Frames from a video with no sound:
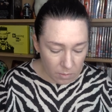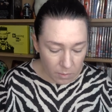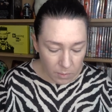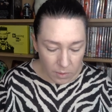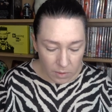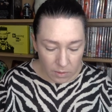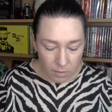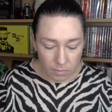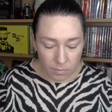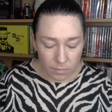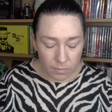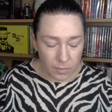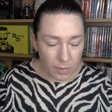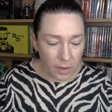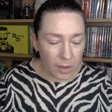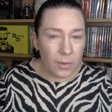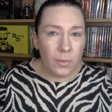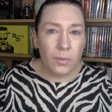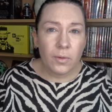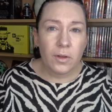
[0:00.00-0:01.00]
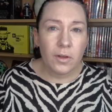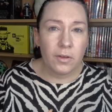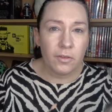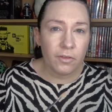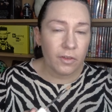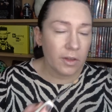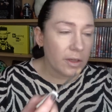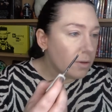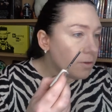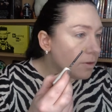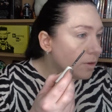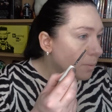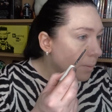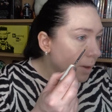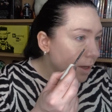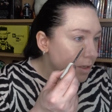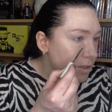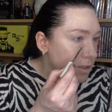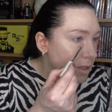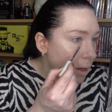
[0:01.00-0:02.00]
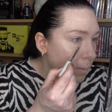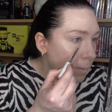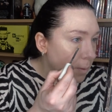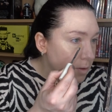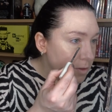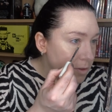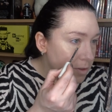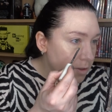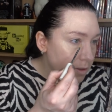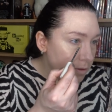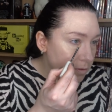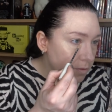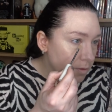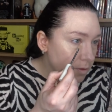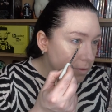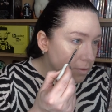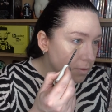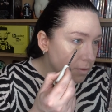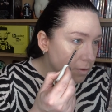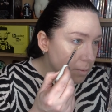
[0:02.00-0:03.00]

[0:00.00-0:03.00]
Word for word: But I don't really feel that it makes that much difference,